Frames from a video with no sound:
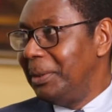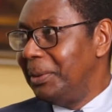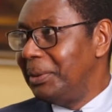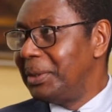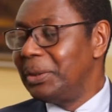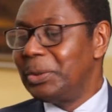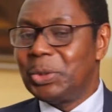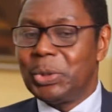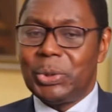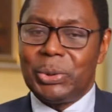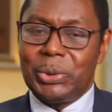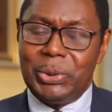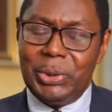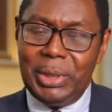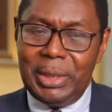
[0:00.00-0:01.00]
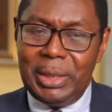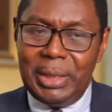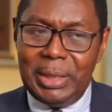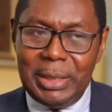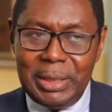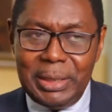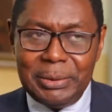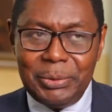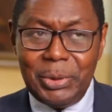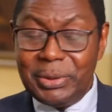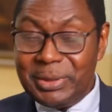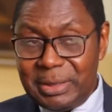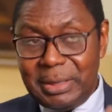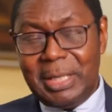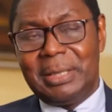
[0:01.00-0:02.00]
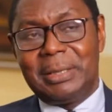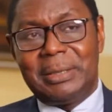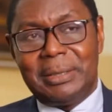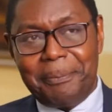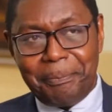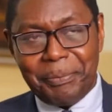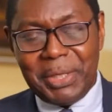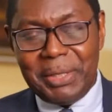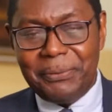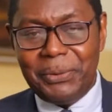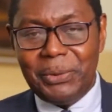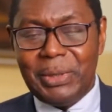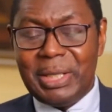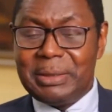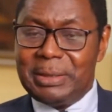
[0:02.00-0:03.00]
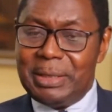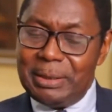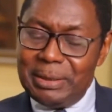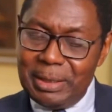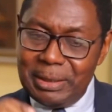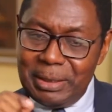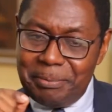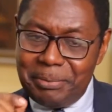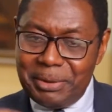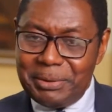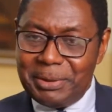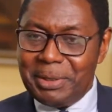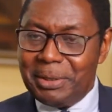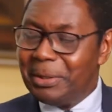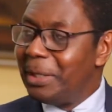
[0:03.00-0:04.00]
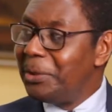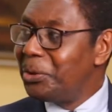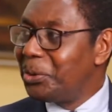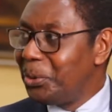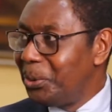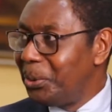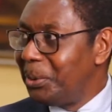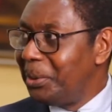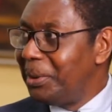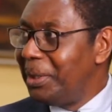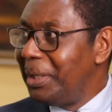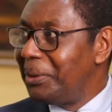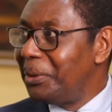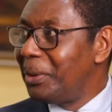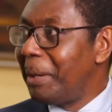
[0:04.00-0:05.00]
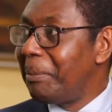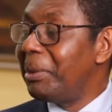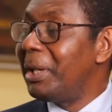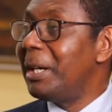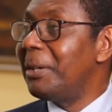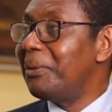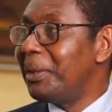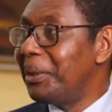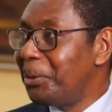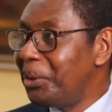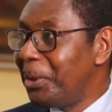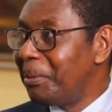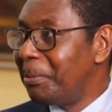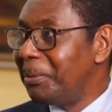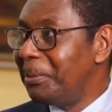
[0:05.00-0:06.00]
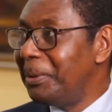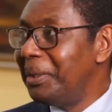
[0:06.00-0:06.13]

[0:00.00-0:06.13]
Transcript: You see, so in those days, if you attended a Presbyterian school and you apply for a job,